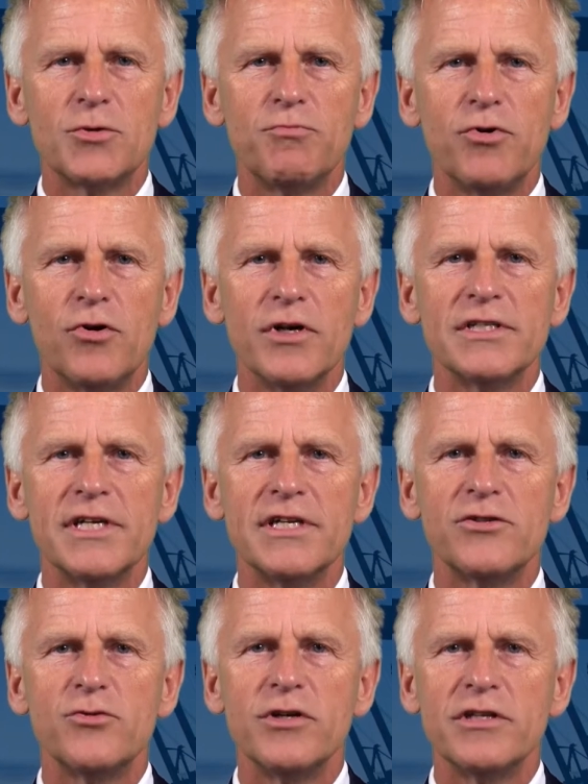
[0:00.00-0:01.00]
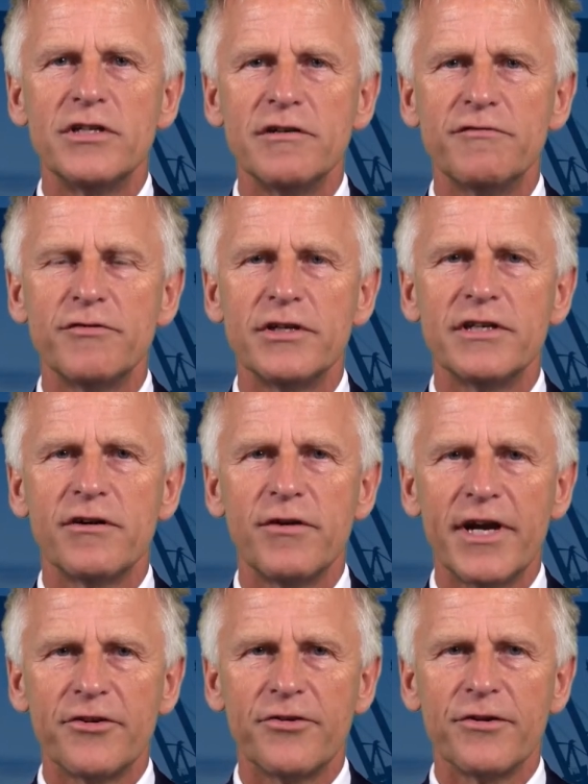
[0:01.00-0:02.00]
points into a different
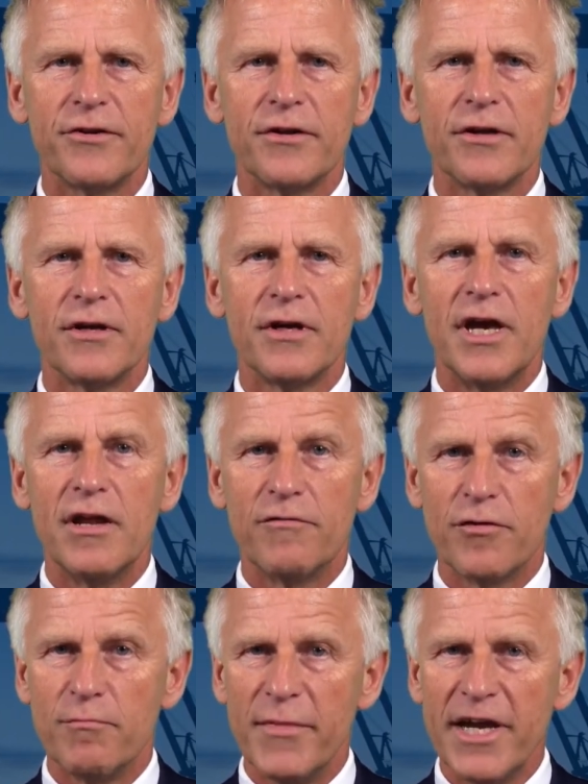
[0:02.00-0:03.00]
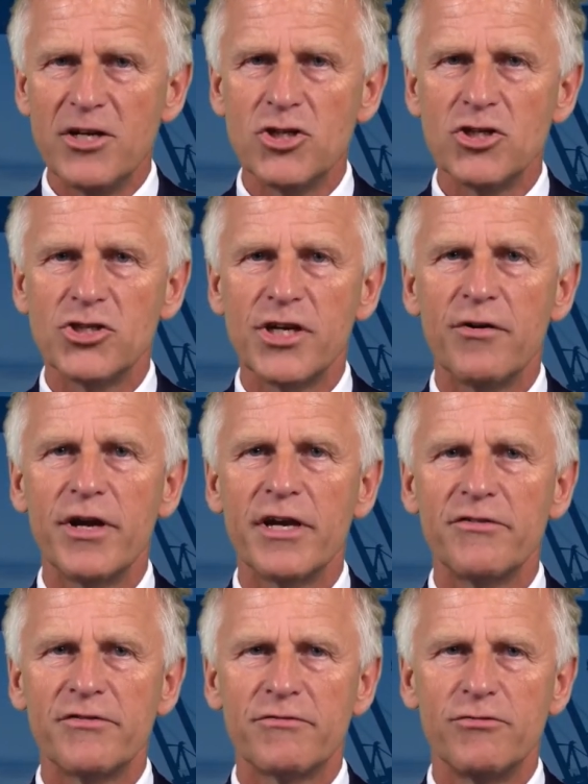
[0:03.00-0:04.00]
direction. Information sharing
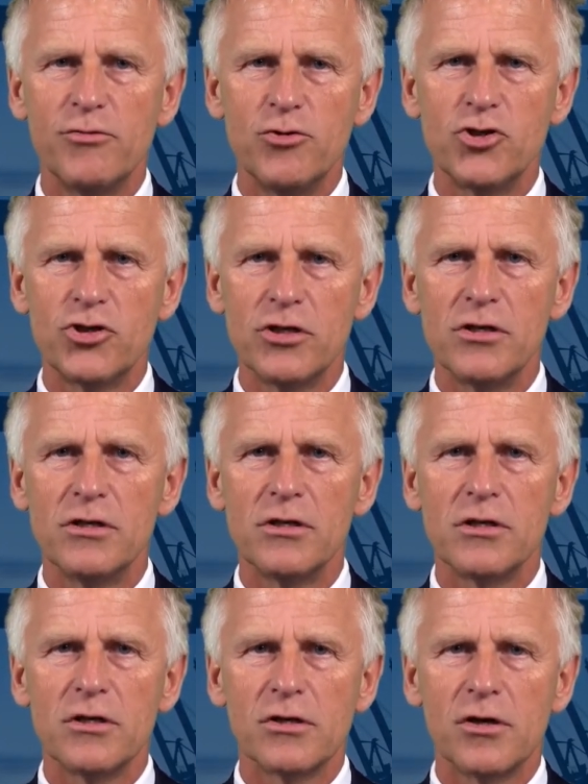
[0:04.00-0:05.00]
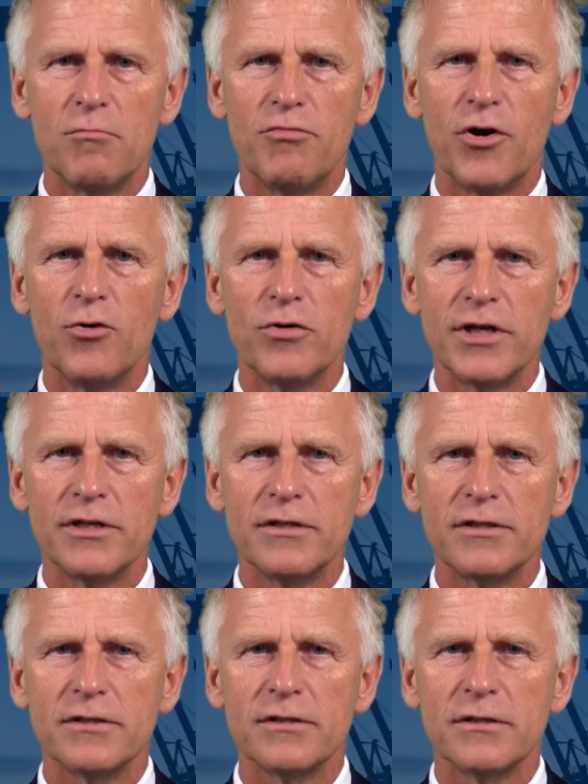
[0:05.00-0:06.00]
is a crucial
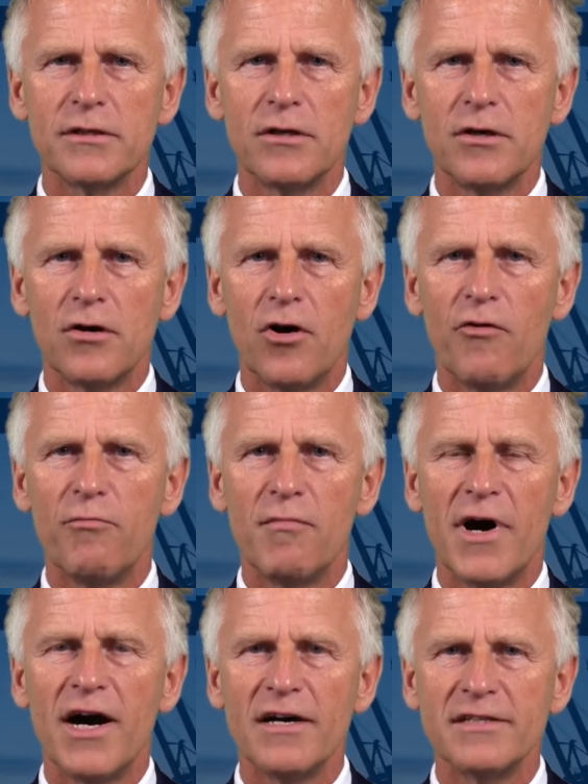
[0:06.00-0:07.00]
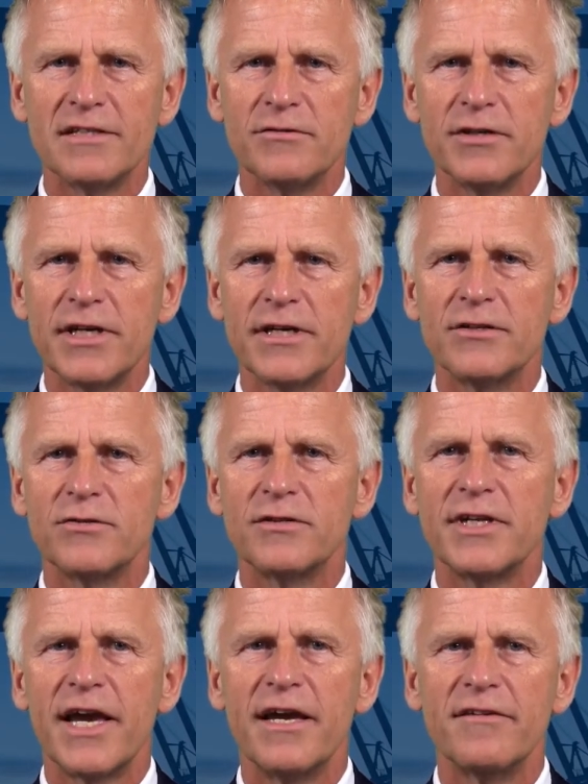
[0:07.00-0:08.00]
component of mastering
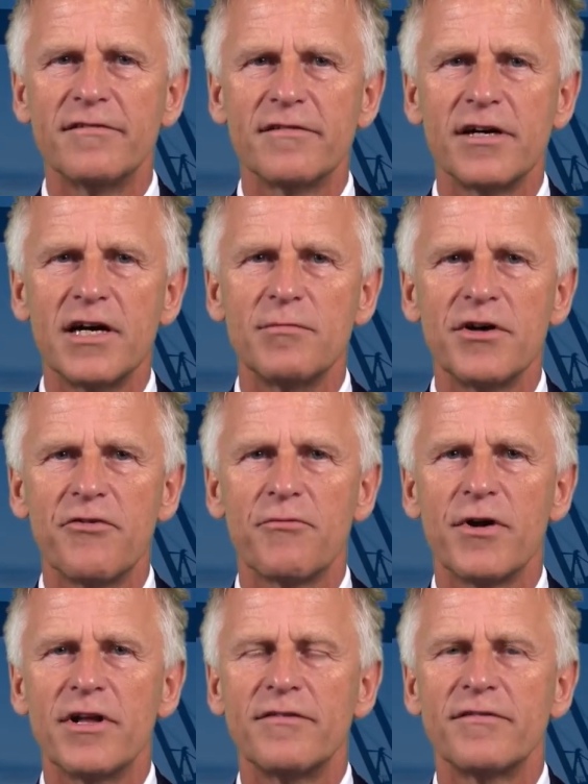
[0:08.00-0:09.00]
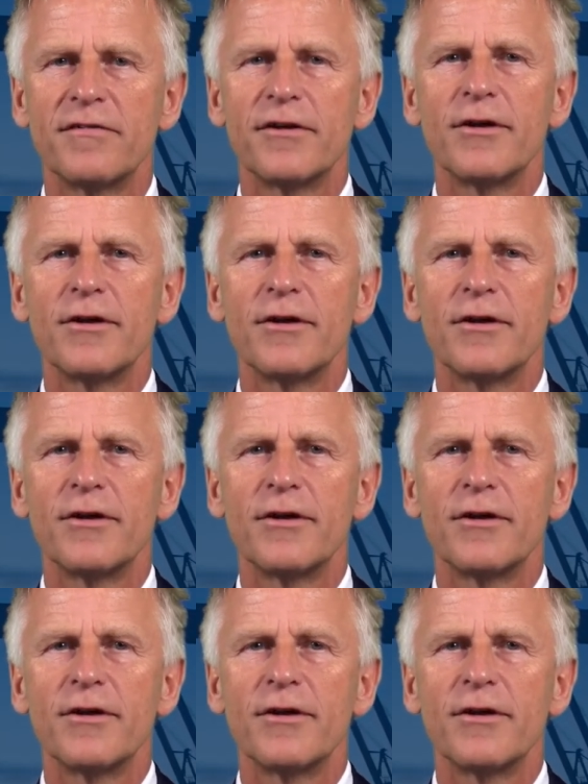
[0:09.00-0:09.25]
today's cyber threats.